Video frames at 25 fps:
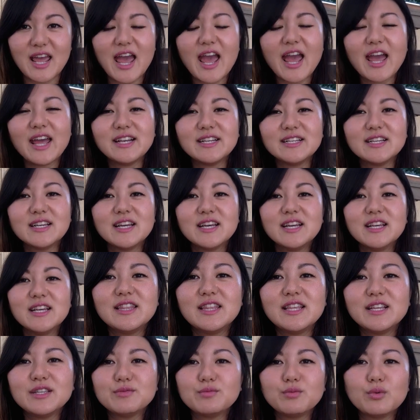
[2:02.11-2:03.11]
And
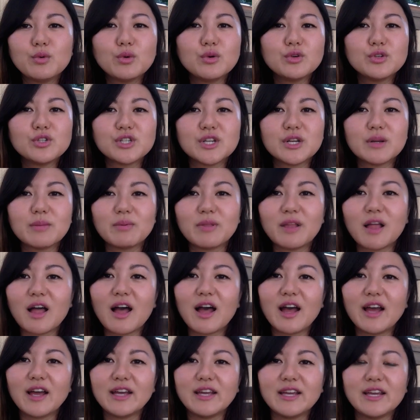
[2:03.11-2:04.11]
this rule should
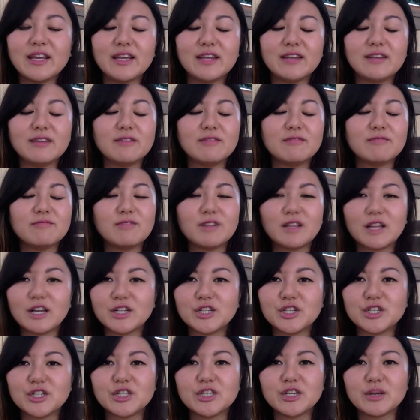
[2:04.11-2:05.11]
apply in
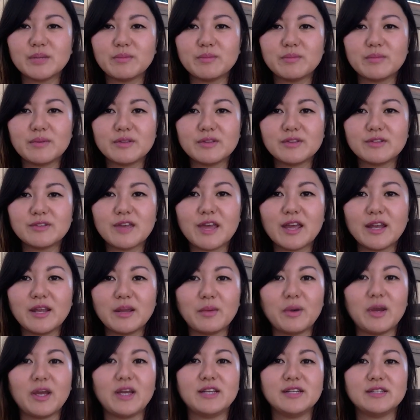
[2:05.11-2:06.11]
relationships
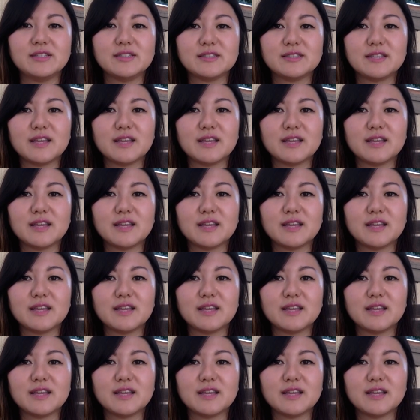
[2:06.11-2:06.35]
anyway.